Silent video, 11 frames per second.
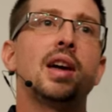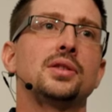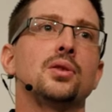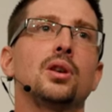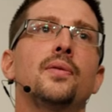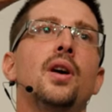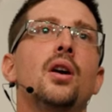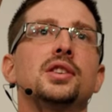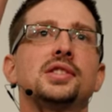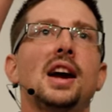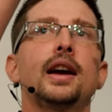in that Dockerfile,
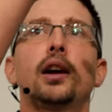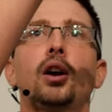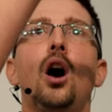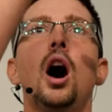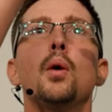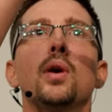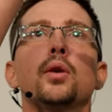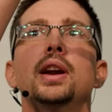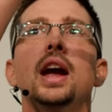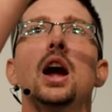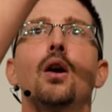you say, like, I want to
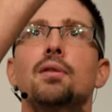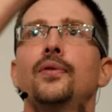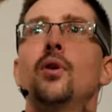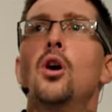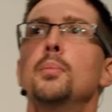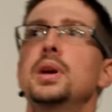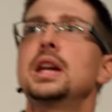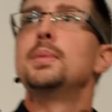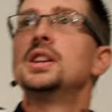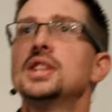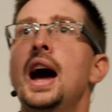inherit from
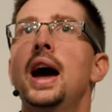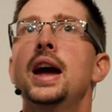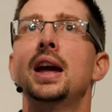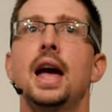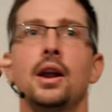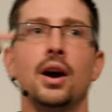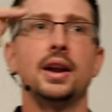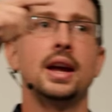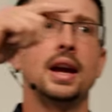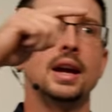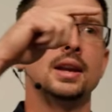image A and I
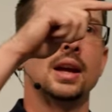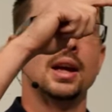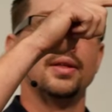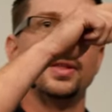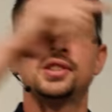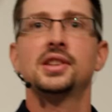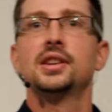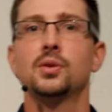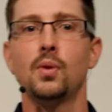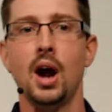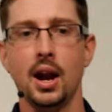need this thing
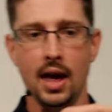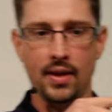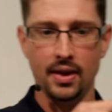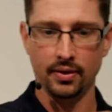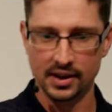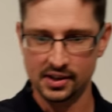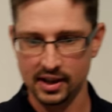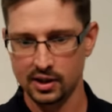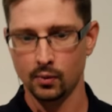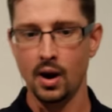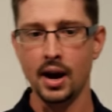to run, and then this thing
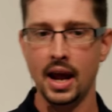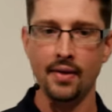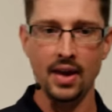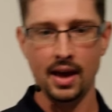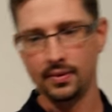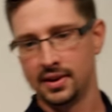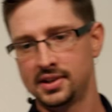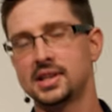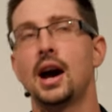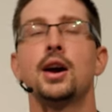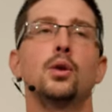to run, and then this
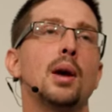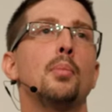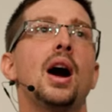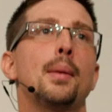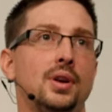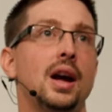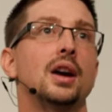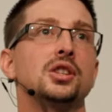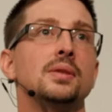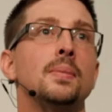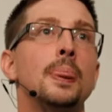is how you run my
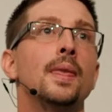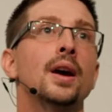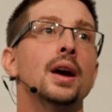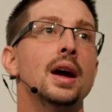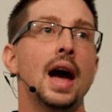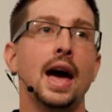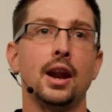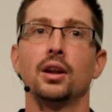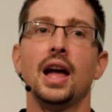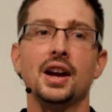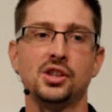application. And it
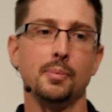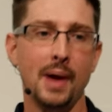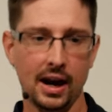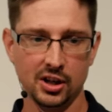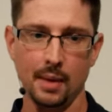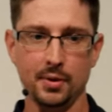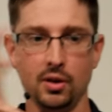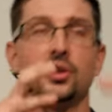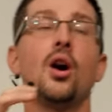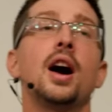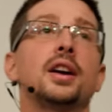allows you to package up your
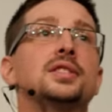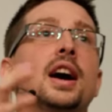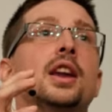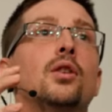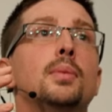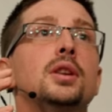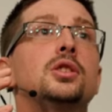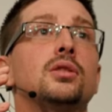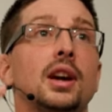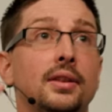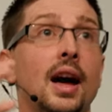entire container
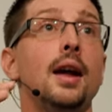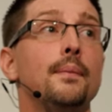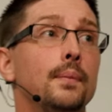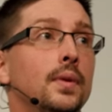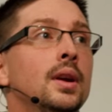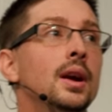image like that.